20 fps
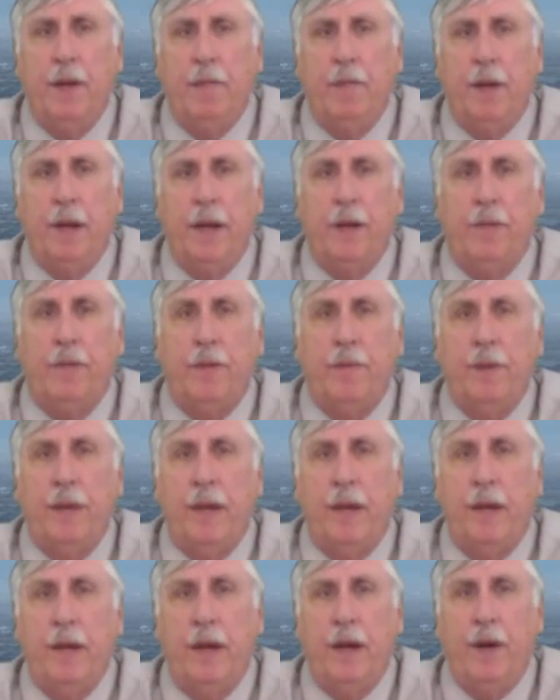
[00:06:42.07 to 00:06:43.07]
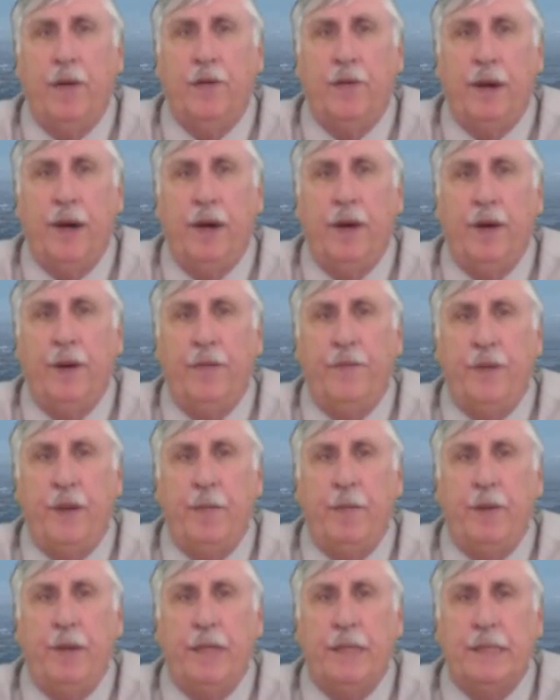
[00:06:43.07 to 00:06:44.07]
but it will be on Saturday,
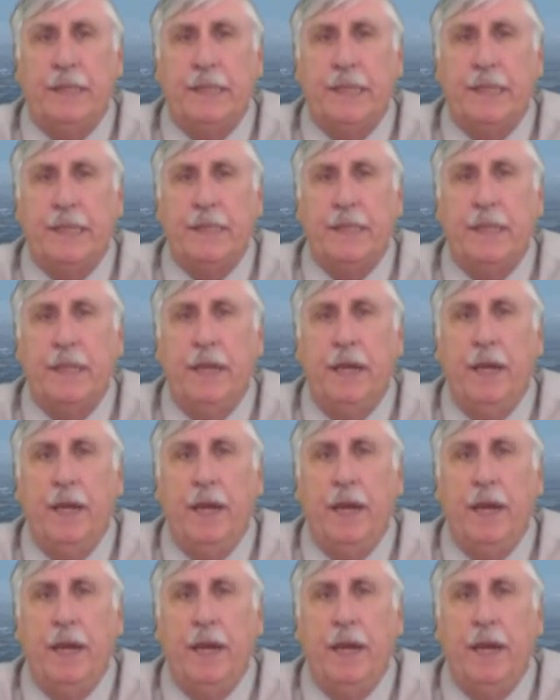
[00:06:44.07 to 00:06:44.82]
February 6th,